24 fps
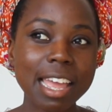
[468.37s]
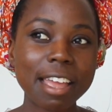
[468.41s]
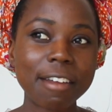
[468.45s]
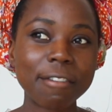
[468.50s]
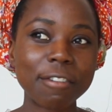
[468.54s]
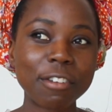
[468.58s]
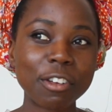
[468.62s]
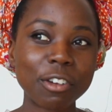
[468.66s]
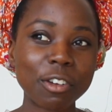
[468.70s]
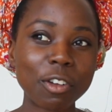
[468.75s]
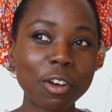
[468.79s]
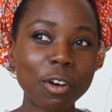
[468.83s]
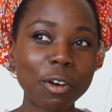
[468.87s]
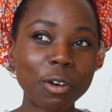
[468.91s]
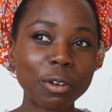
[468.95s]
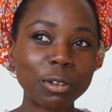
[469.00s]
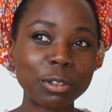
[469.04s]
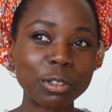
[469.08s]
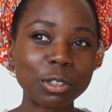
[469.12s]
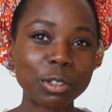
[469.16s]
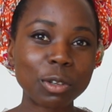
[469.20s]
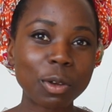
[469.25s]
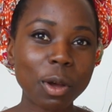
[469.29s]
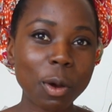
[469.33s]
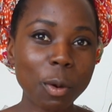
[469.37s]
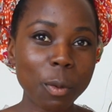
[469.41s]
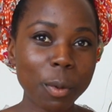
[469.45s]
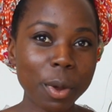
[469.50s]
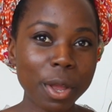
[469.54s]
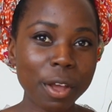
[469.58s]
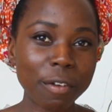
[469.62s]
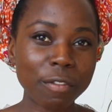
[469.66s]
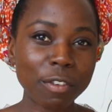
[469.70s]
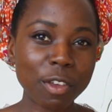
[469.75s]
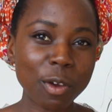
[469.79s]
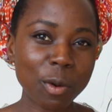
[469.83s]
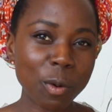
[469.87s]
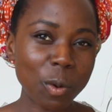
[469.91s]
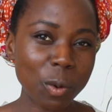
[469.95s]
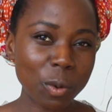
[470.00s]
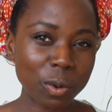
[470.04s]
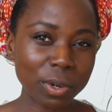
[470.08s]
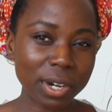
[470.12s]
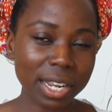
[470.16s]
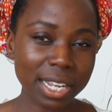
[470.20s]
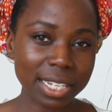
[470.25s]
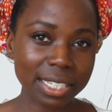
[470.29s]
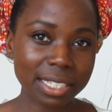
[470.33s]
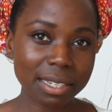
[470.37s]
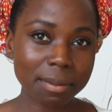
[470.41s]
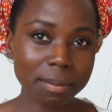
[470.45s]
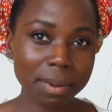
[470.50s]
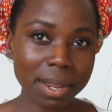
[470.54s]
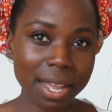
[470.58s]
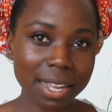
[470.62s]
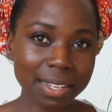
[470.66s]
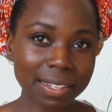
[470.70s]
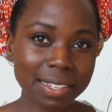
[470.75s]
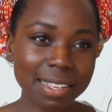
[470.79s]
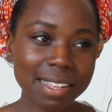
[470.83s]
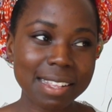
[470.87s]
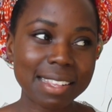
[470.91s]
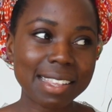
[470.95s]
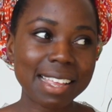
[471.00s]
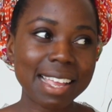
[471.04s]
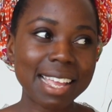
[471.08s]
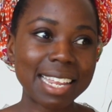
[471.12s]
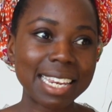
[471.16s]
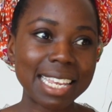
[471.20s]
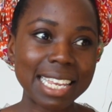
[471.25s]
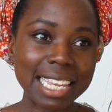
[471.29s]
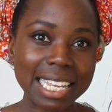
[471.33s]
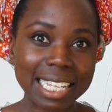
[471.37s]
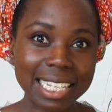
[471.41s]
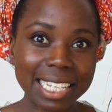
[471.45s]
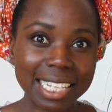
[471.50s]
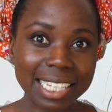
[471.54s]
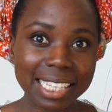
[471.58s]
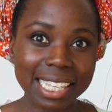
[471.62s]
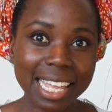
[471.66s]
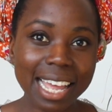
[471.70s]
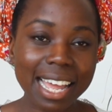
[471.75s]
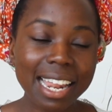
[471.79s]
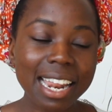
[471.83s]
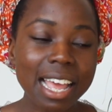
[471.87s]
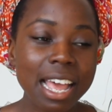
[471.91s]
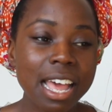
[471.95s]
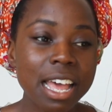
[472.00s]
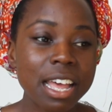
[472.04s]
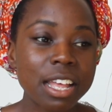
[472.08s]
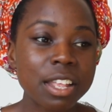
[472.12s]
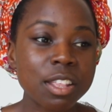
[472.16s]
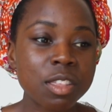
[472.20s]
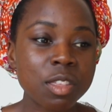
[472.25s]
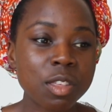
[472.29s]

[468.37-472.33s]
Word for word: if you're not also aware of your own anti-blackness and healing that